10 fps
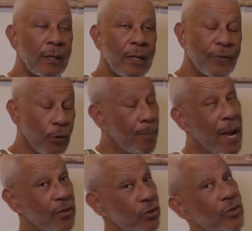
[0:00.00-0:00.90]
if your
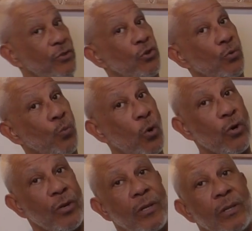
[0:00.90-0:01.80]
passion is your
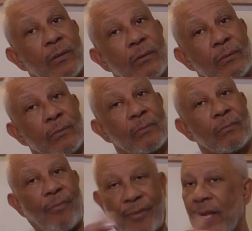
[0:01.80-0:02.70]
work,
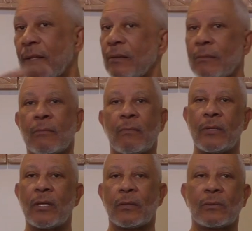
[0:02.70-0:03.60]
then,
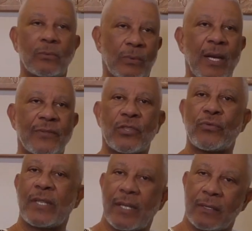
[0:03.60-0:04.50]
we have to
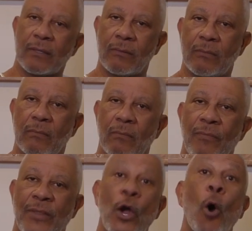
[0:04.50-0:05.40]
create
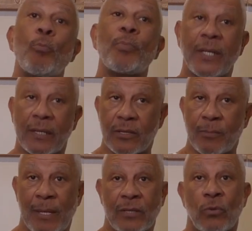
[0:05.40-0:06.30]
the opening to
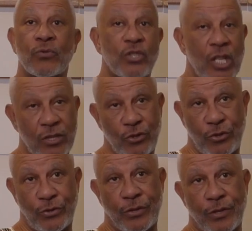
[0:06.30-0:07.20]
make those
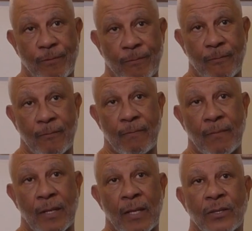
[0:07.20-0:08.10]
changes.
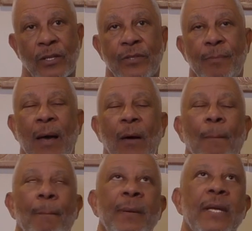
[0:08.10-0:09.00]
So it's
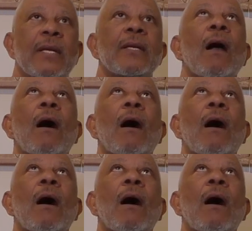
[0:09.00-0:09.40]
about being